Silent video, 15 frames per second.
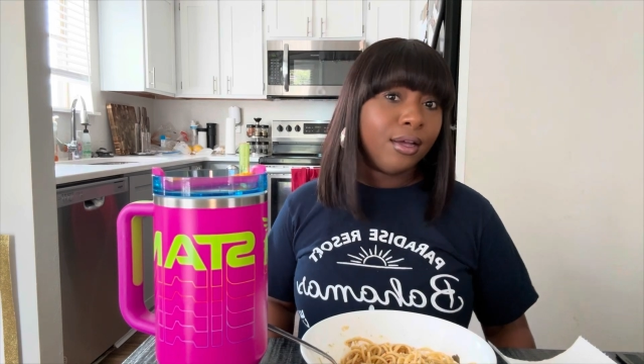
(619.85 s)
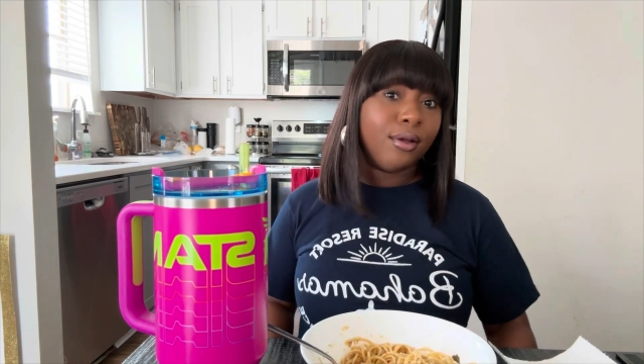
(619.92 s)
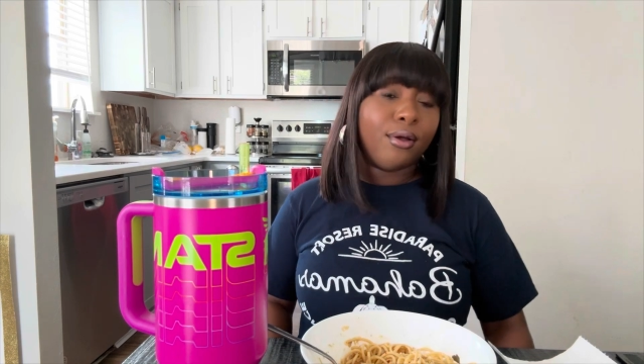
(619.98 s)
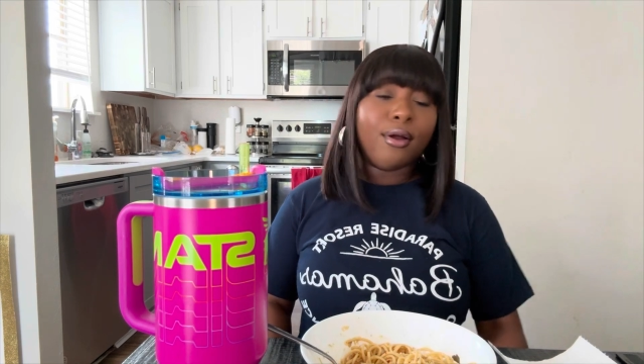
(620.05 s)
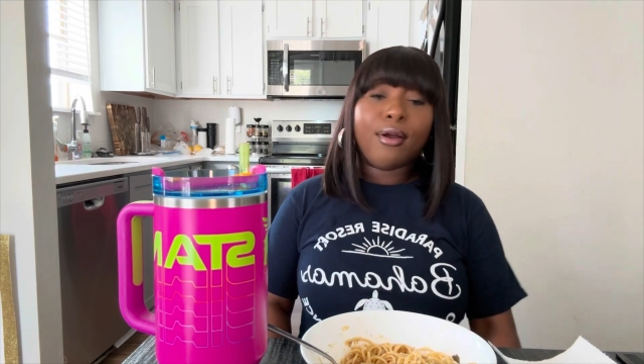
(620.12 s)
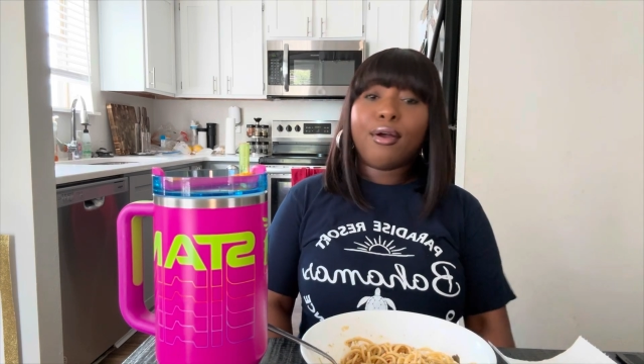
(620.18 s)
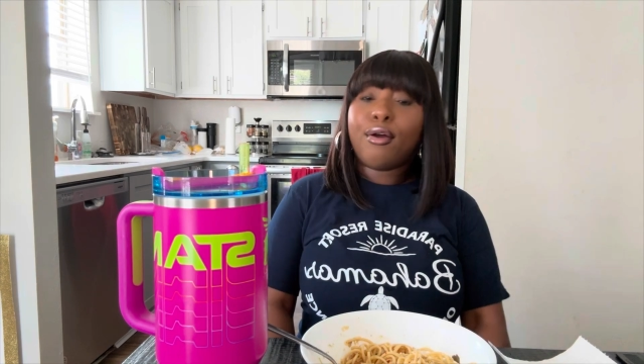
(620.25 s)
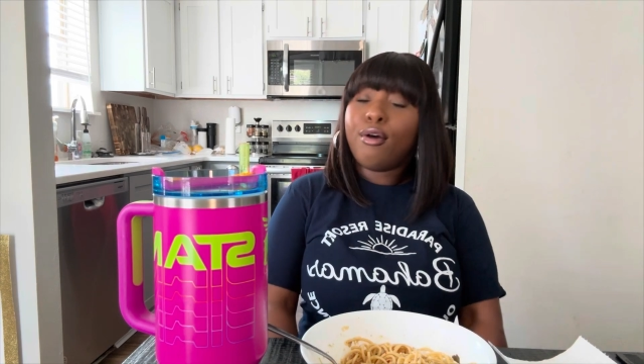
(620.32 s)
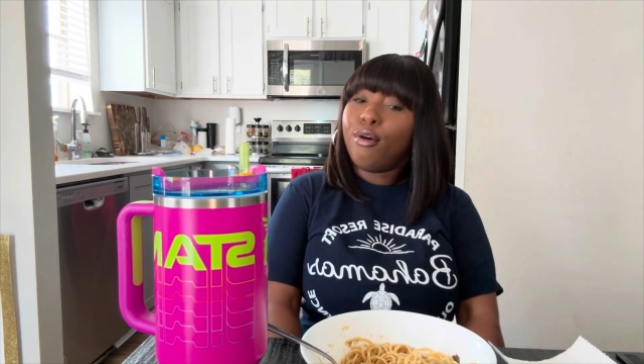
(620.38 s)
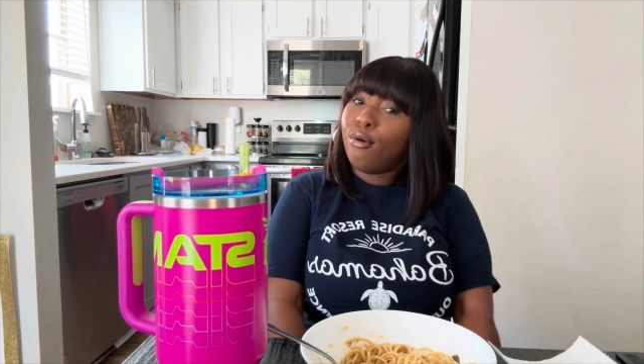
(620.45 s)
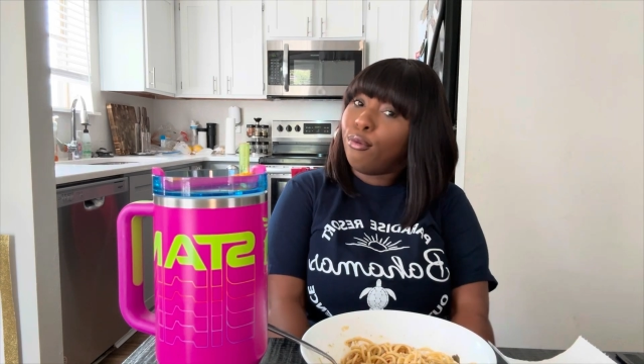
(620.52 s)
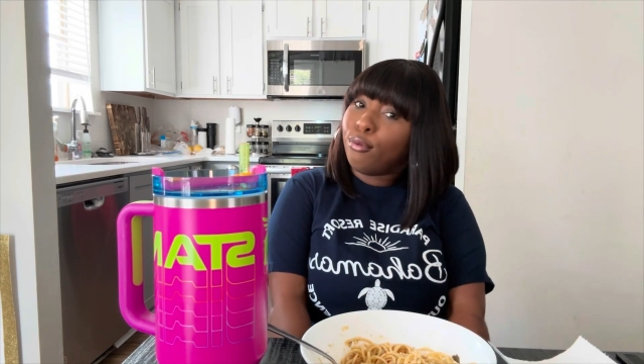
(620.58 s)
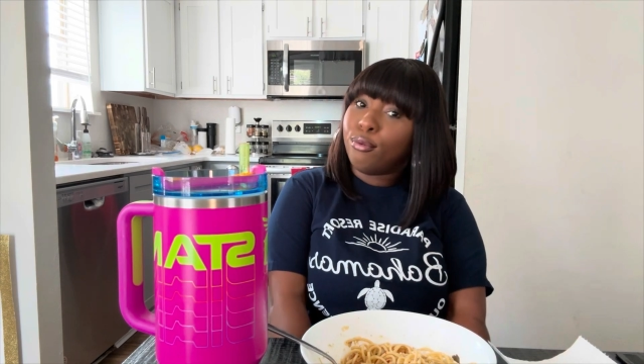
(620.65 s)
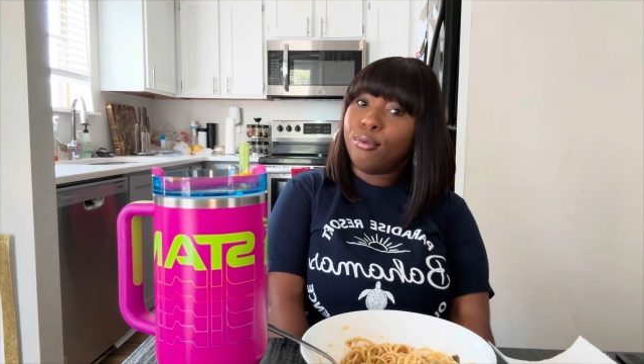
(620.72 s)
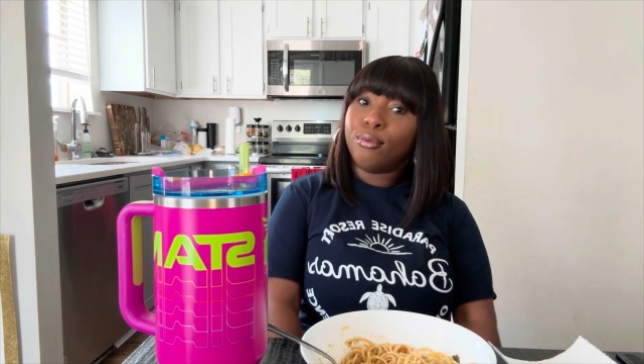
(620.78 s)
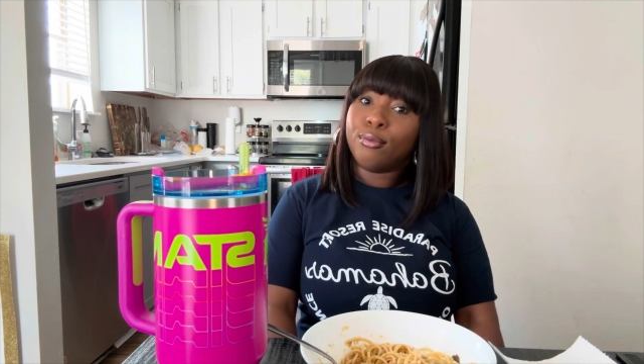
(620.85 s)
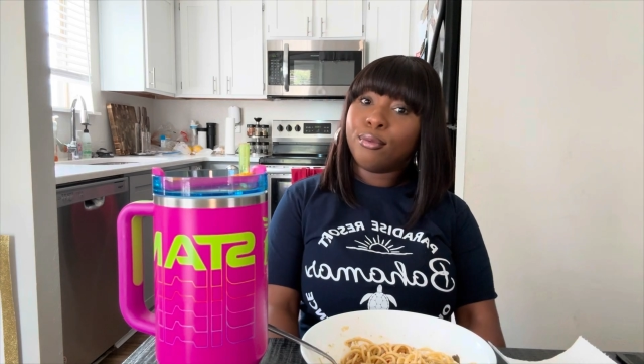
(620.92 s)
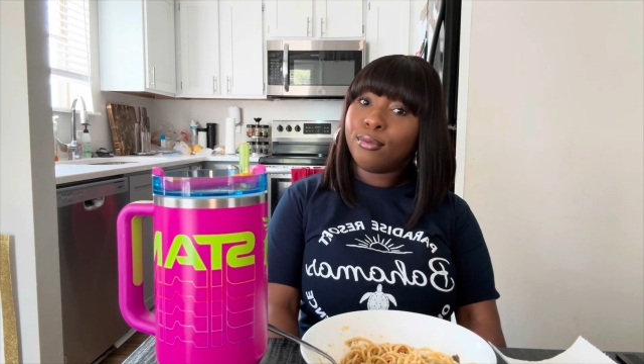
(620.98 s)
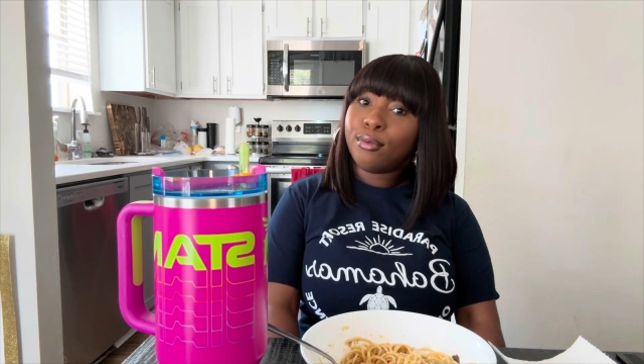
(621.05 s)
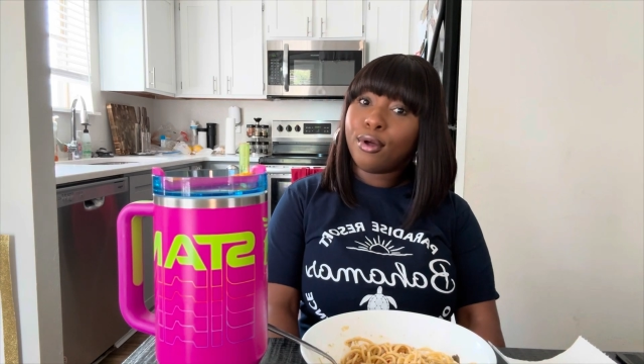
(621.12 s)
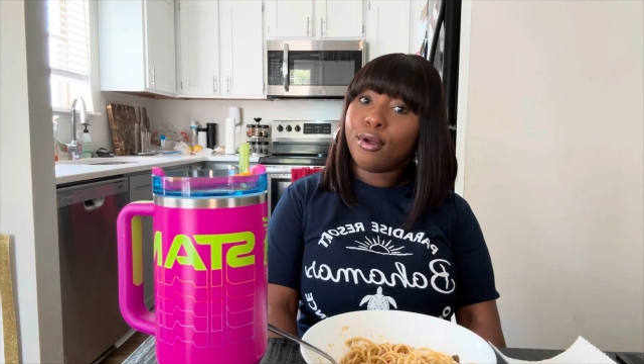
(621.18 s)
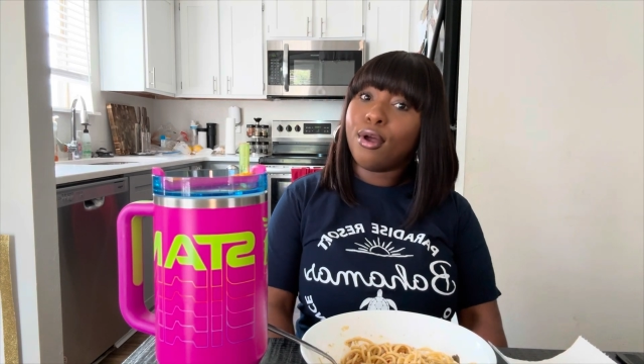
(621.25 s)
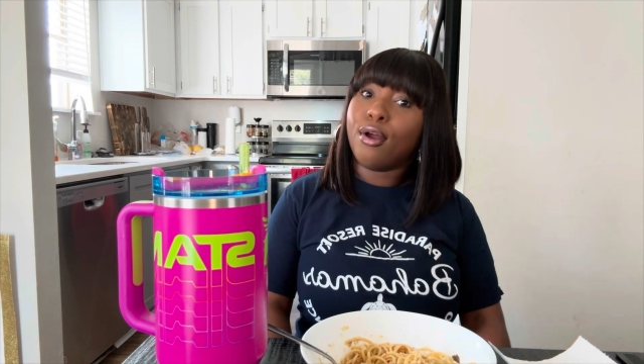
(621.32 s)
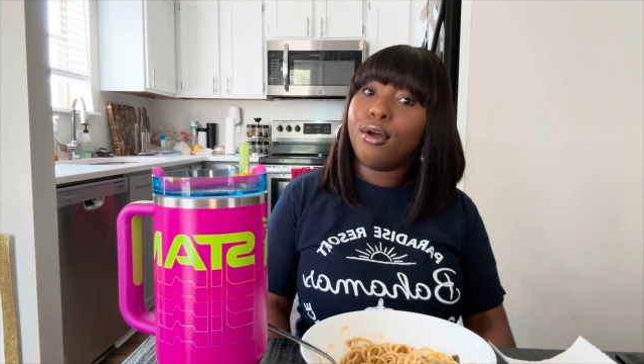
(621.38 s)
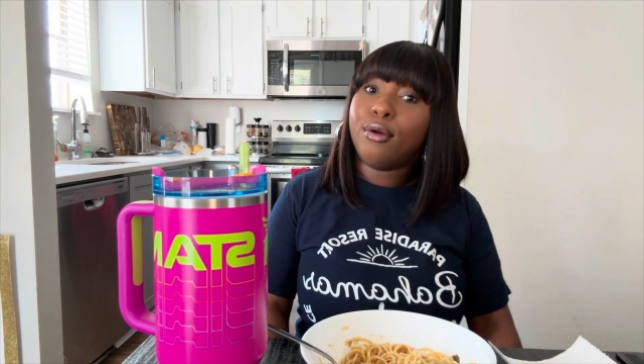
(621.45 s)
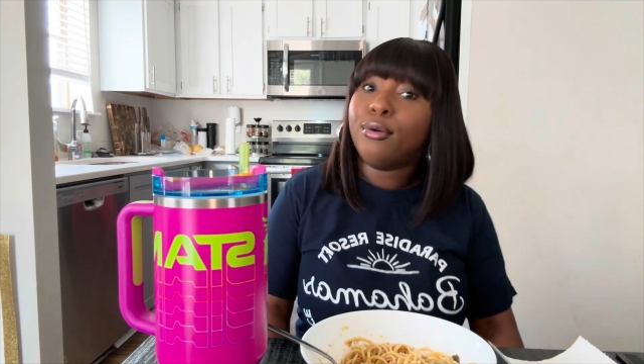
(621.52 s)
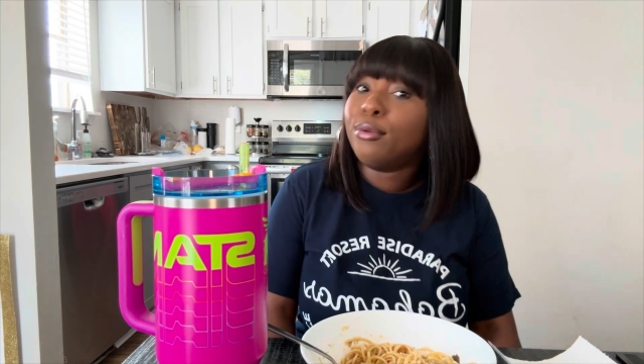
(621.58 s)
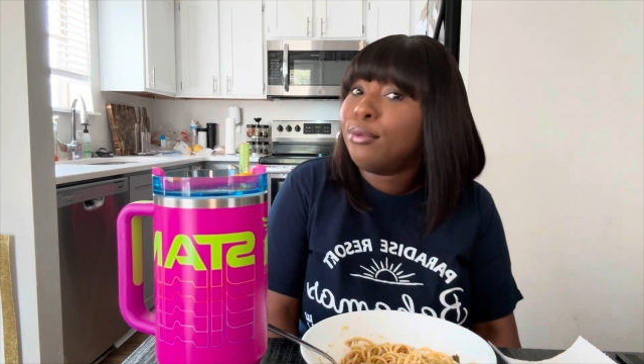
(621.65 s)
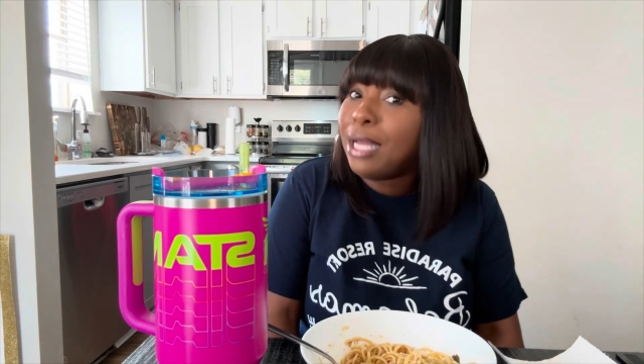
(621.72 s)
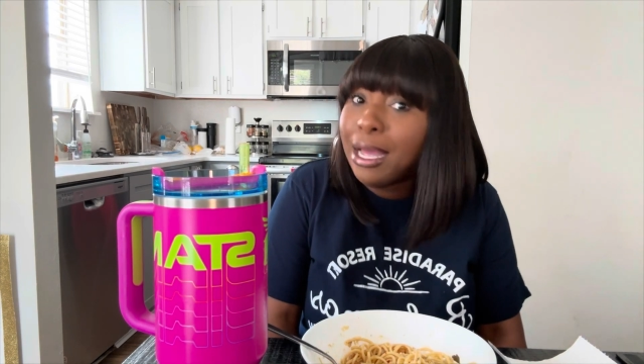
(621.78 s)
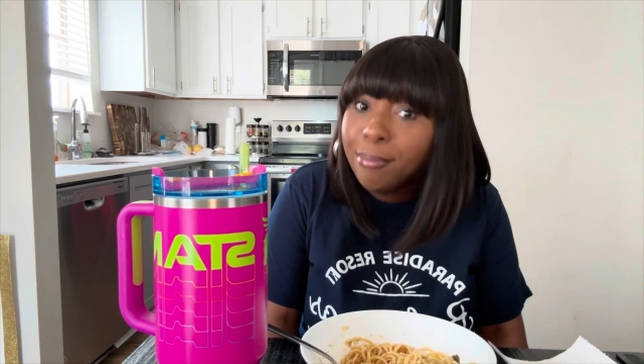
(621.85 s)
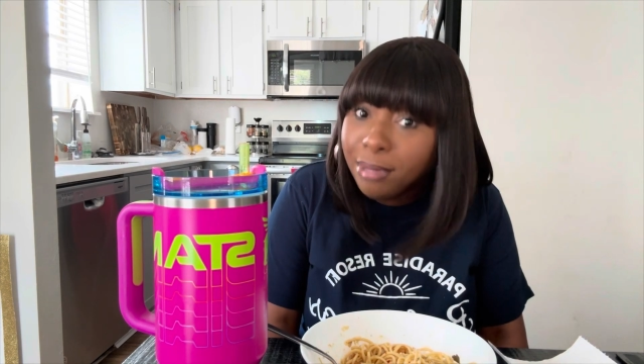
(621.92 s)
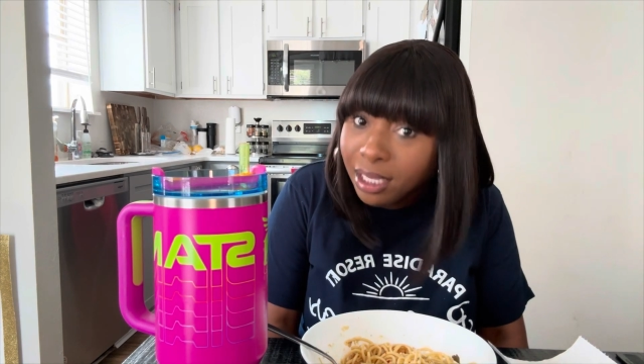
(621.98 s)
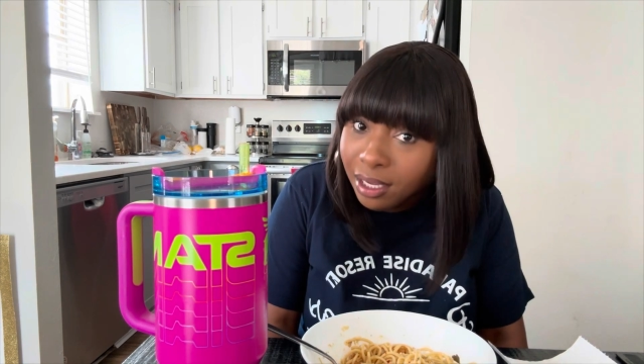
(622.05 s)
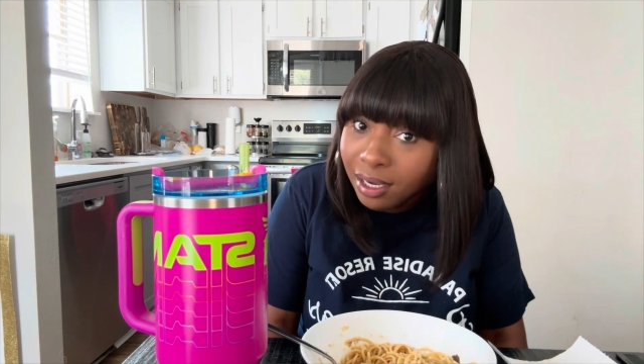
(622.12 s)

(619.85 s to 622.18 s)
Girl, who? Girl, who? Not me?